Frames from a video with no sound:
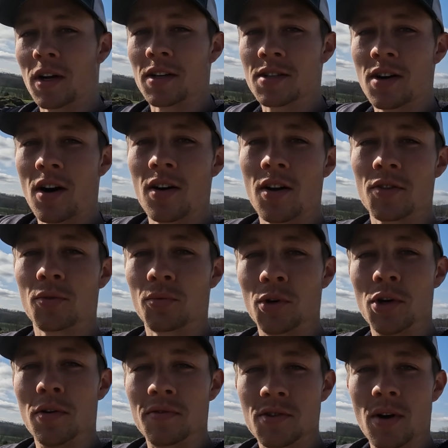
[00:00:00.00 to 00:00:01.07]
gonna start on the
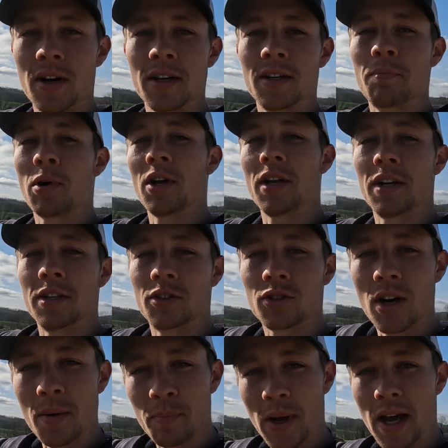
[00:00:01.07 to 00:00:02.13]
roof, so I need to put in a
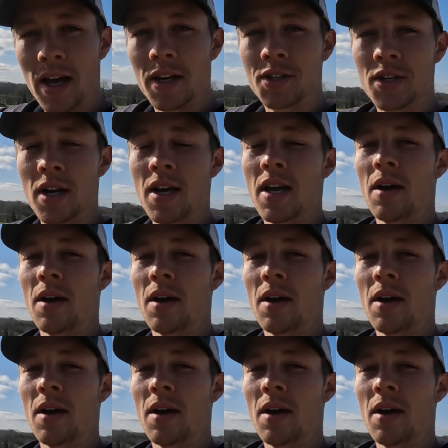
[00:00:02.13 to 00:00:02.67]
drip edge,